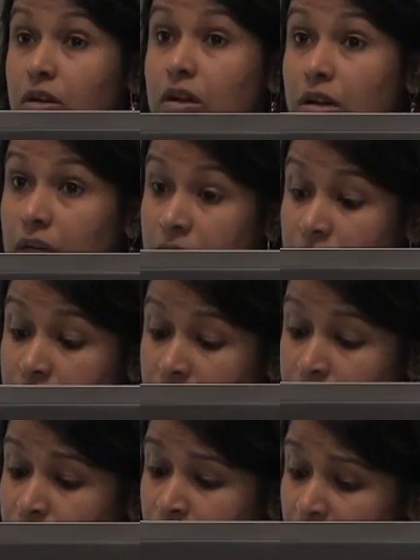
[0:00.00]
a
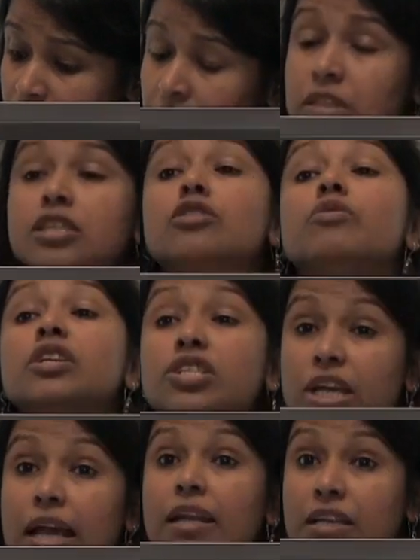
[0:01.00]
continuing
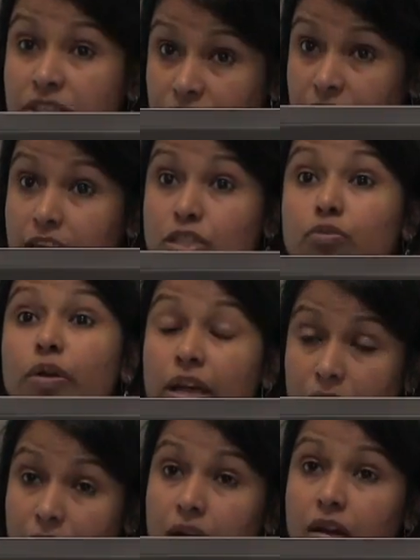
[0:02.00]
challenge as
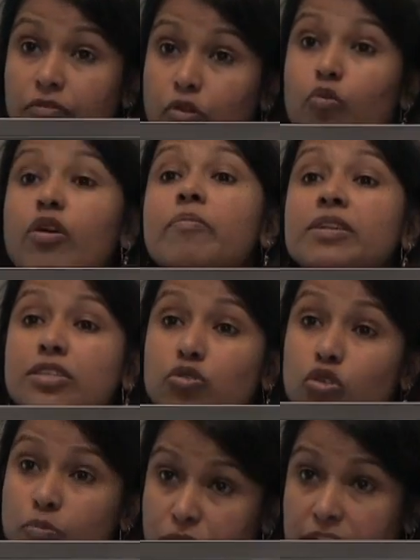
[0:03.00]
well for women's
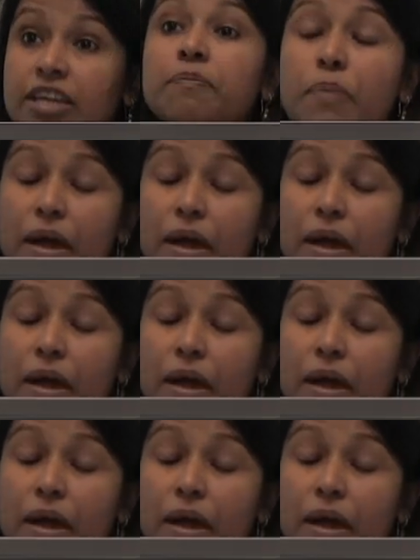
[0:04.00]
groups in